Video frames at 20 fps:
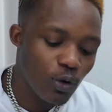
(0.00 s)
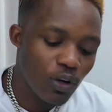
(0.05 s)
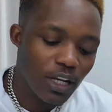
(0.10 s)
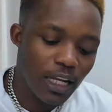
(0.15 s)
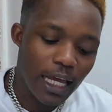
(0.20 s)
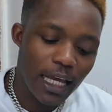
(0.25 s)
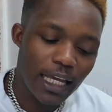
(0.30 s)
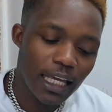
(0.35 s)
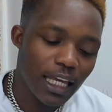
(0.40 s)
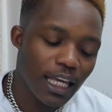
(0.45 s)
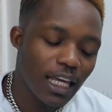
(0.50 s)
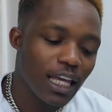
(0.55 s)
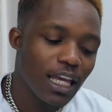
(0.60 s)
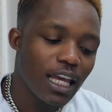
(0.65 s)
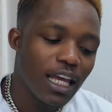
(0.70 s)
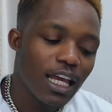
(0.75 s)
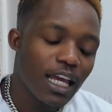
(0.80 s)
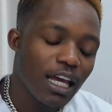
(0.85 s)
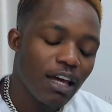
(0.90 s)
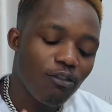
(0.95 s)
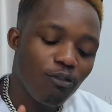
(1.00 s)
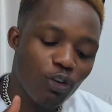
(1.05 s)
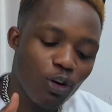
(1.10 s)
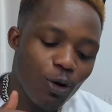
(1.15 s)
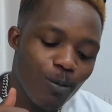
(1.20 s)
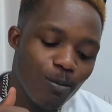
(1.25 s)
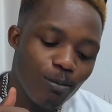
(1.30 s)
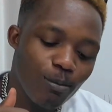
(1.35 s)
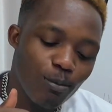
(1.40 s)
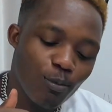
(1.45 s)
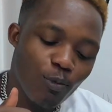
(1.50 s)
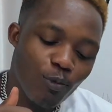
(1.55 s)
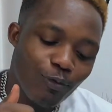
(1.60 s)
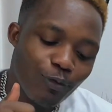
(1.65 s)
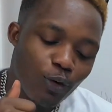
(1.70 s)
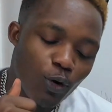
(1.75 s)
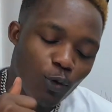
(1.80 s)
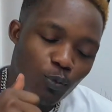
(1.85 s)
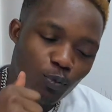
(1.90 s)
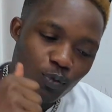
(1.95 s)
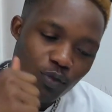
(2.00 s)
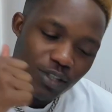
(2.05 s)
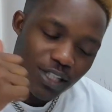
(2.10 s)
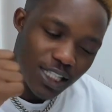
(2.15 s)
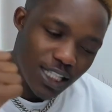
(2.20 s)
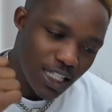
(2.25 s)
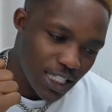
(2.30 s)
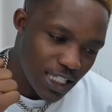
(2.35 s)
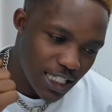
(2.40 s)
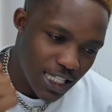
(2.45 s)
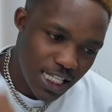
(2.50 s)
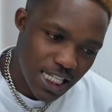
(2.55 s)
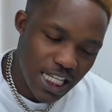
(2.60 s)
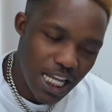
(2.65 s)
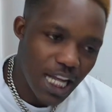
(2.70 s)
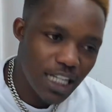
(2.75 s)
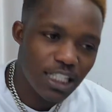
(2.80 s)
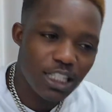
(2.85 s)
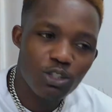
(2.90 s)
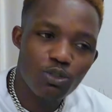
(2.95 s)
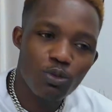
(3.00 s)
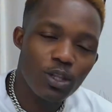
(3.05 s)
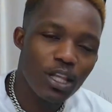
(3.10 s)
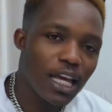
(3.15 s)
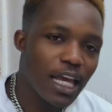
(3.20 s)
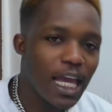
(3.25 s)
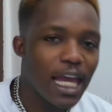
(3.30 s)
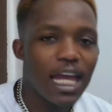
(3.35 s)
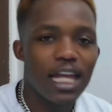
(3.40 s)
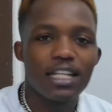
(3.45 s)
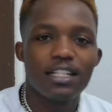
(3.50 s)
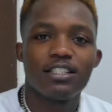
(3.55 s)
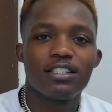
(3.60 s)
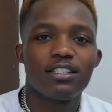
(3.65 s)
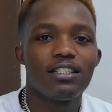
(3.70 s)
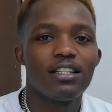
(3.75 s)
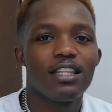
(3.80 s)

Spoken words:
Like, from the start to the end,